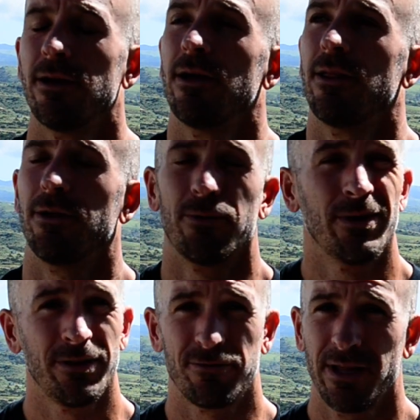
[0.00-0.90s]
they're
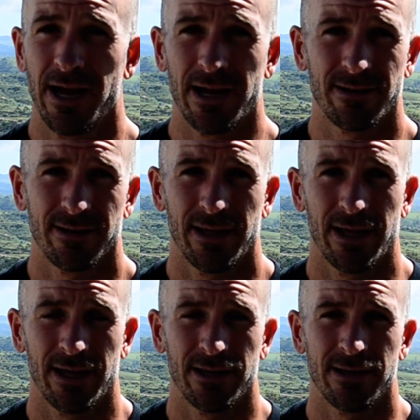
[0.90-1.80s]
really flat,
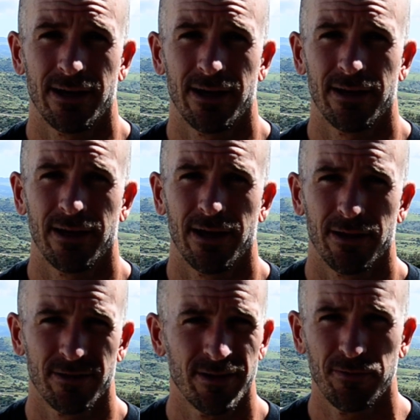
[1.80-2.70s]
and
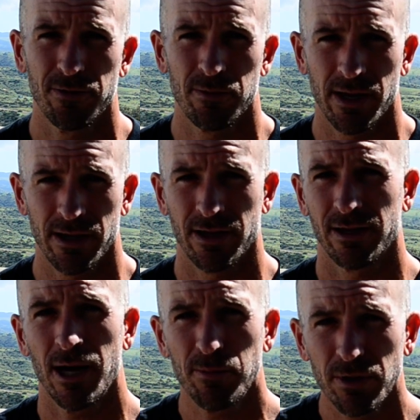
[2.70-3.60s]
except for a
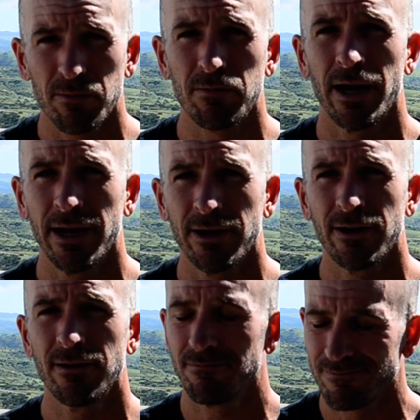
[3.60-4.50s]
couple of
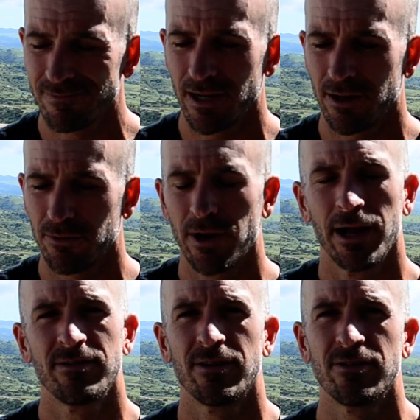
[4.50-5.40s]
minor
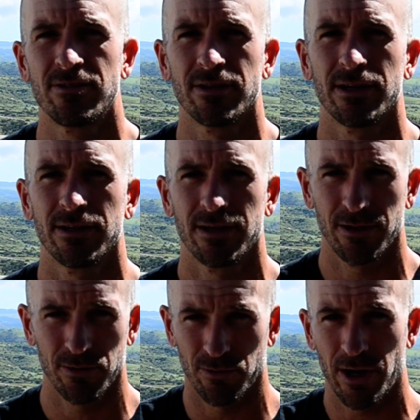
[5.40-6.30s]
risers
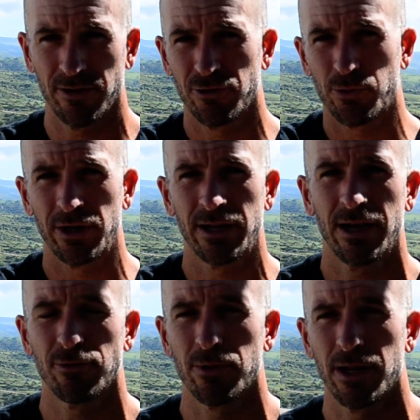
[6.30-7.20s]
where you're gonna
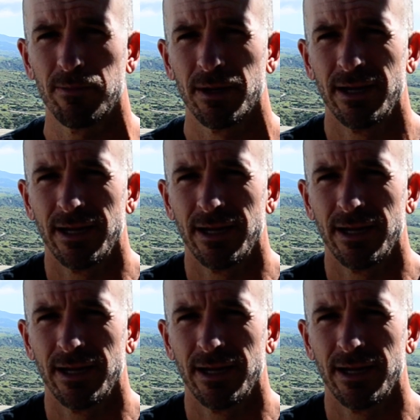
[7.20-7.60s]
have to run up,